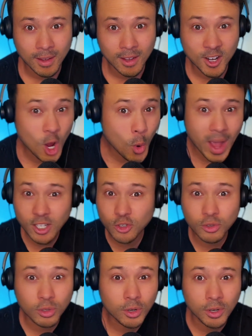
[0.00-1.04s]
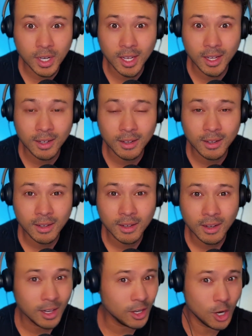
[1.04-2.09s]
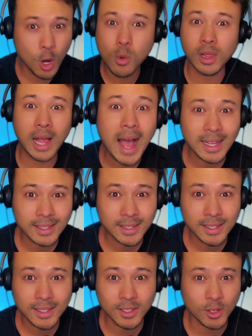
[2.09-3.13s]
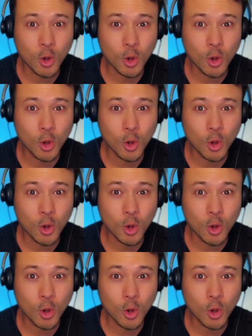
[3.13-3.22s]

no extra learning, no classes,